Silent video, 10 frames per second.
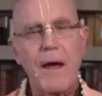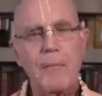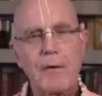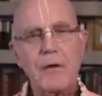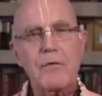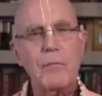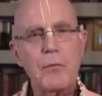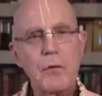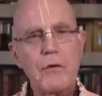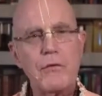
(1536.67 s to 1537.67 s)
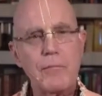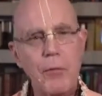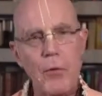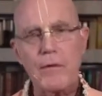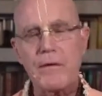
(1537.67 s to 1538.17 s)
And because the moon is
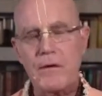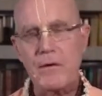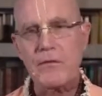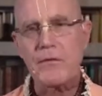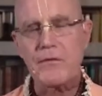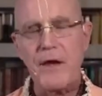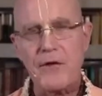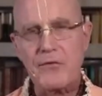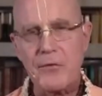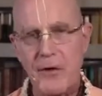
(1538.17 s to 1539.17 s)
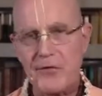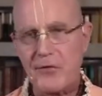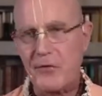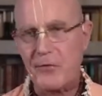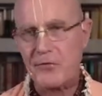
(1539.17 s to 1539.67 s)
important in Krishna's
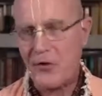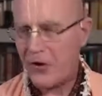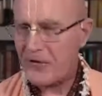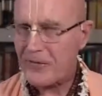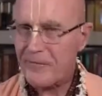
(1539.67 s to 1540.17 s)
astrological chart.